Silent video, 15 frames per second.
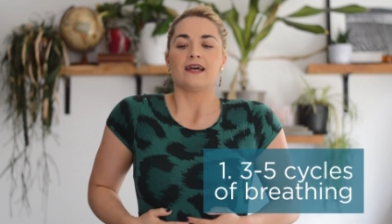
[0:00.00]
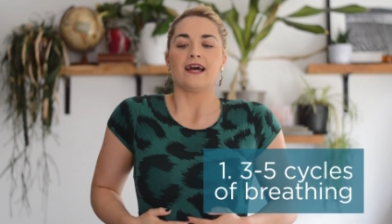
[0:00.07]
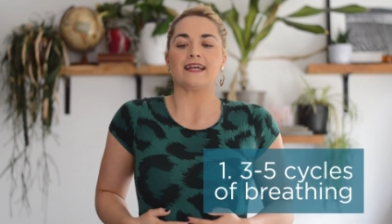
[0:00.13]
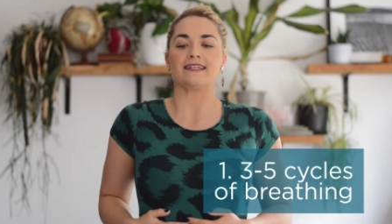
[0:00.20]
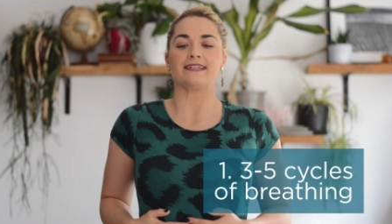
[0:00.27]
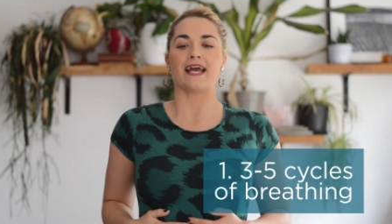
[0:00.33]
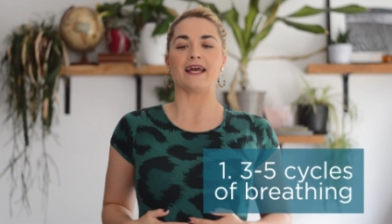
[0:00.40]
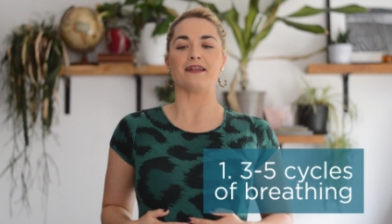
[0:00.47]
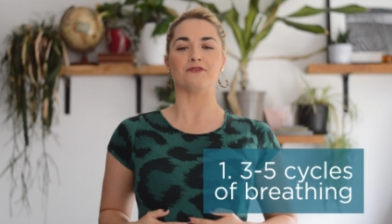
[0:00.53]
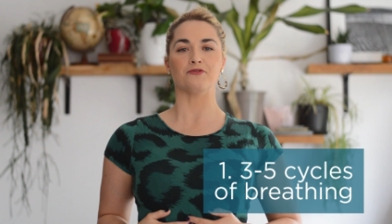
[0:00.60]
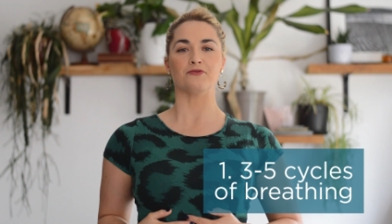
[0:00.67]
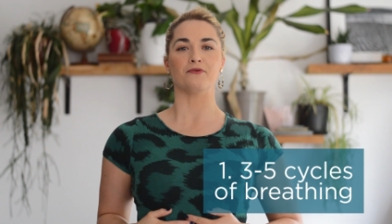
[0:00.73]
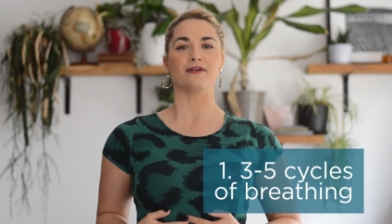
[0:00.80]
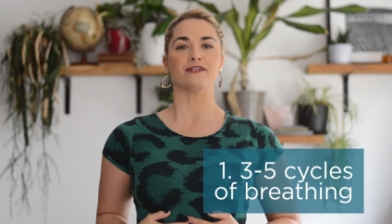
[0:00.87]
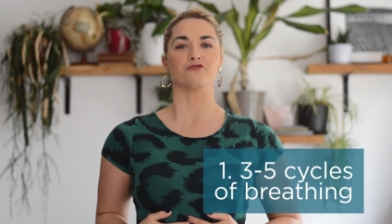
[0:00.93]
again,
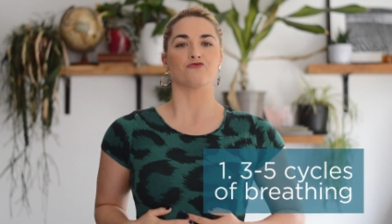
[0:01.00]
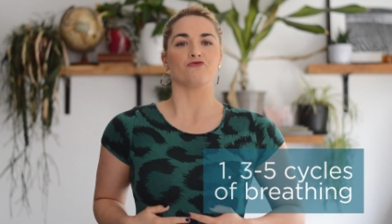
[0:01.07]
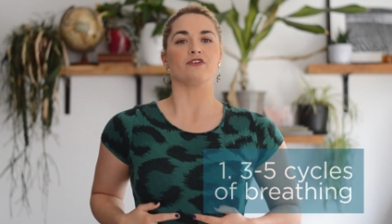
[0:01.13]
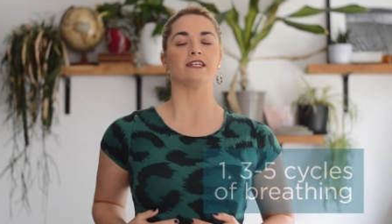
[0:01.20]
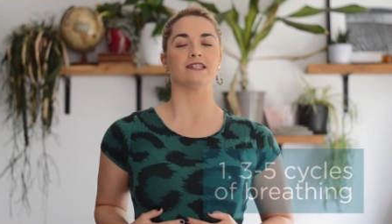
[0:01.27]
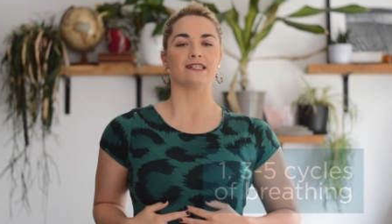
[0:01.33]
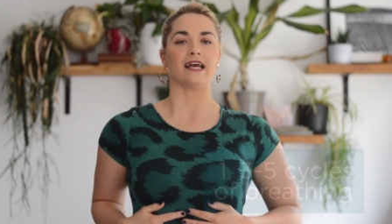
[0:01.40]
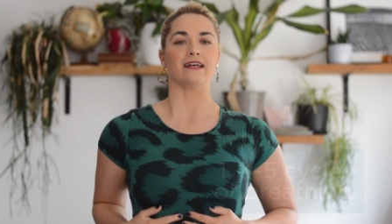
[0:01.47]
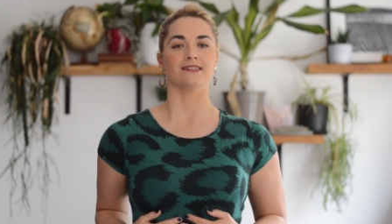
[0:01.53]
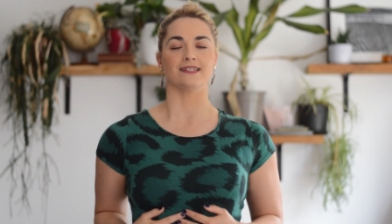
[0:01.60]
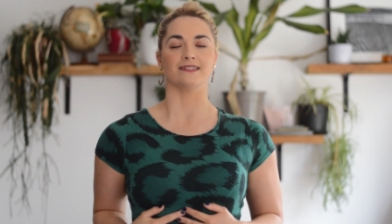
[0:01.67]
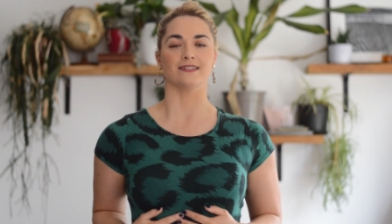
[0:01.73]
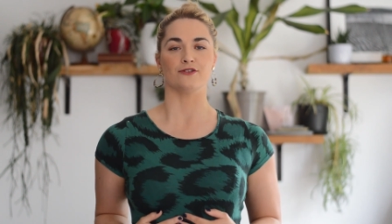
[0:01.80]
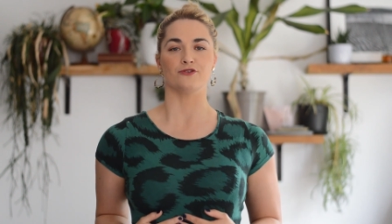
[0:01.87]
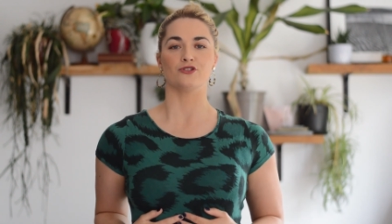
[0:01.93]
always
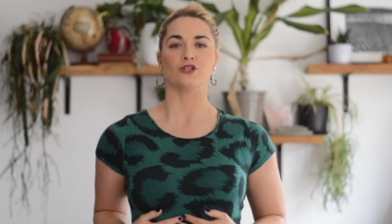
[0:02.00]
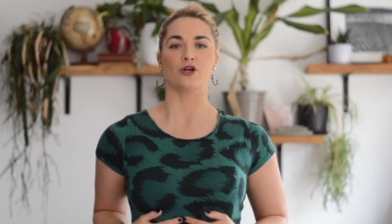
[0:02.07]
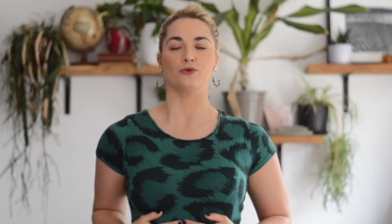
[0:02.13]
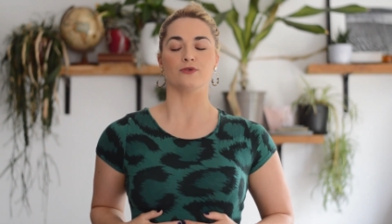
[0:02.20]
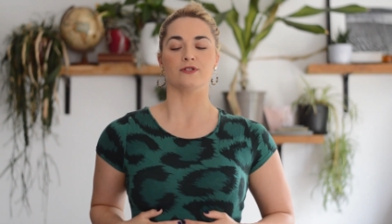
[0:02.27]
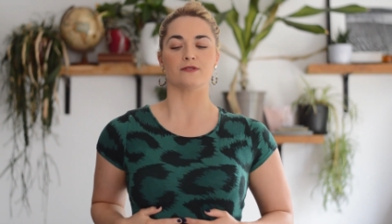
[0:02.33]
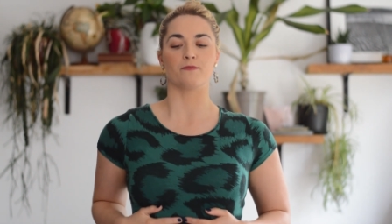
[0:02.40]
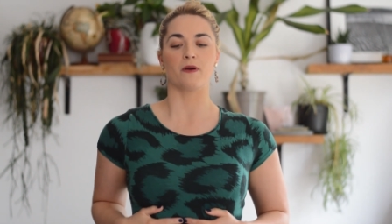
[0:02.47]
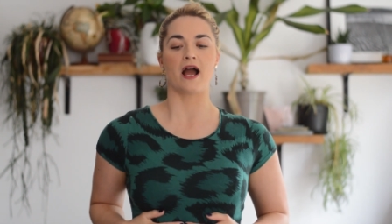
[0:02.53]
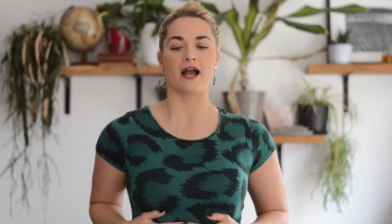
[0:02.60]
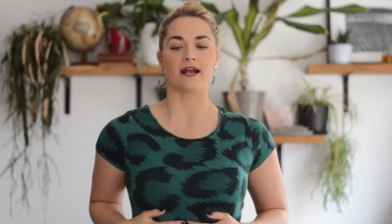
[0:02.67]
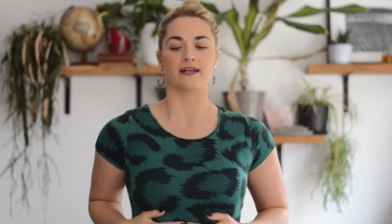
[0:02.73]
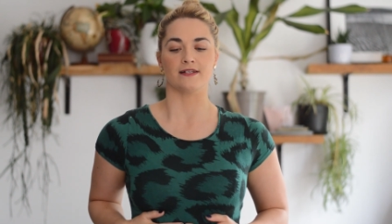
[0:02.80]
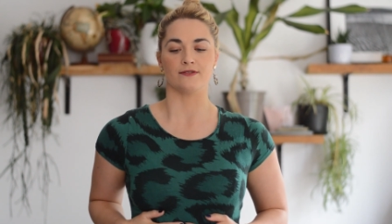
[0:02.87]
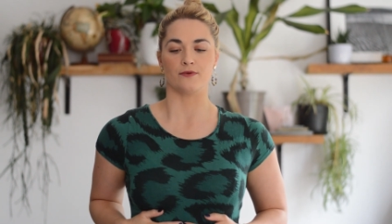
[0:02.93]
resetting those shoulders
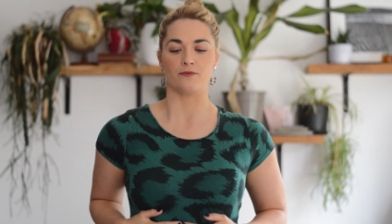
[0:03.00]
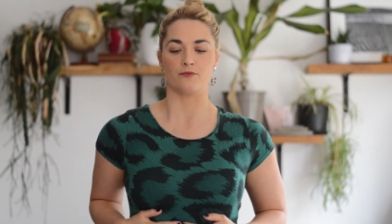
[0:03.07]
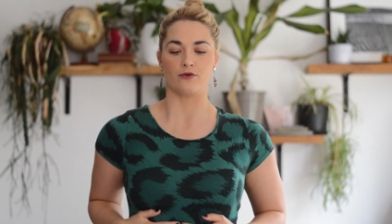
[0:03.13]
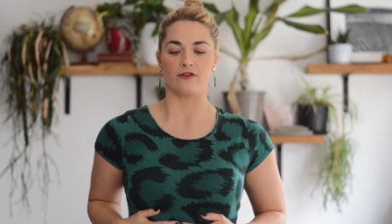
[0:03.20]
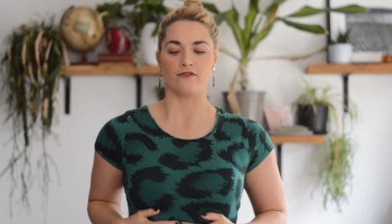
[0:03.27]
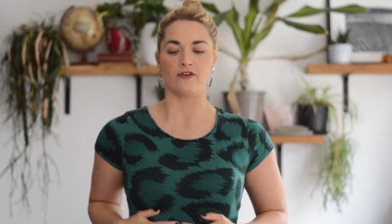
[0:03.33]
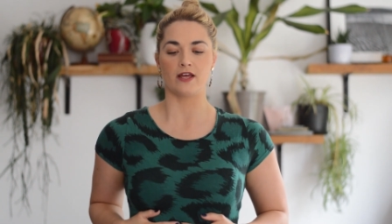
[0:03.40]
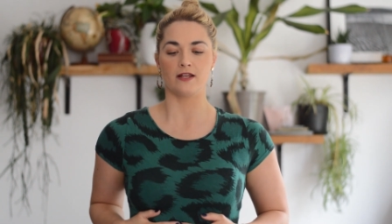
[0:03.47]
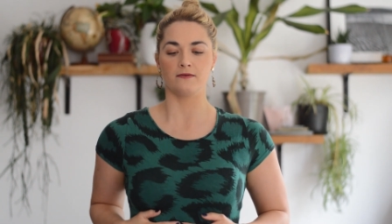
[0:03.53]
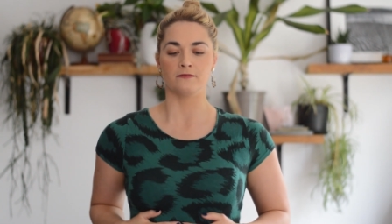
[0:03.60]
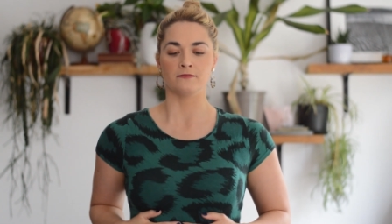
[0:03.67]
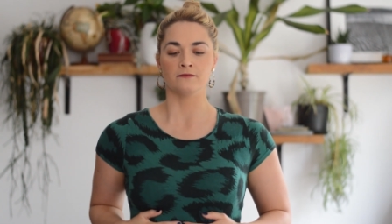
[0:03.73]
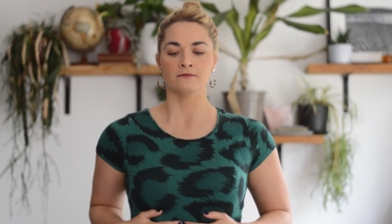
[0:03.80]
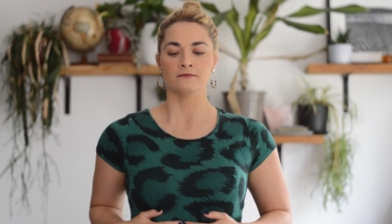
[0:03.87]
back as we breathe in.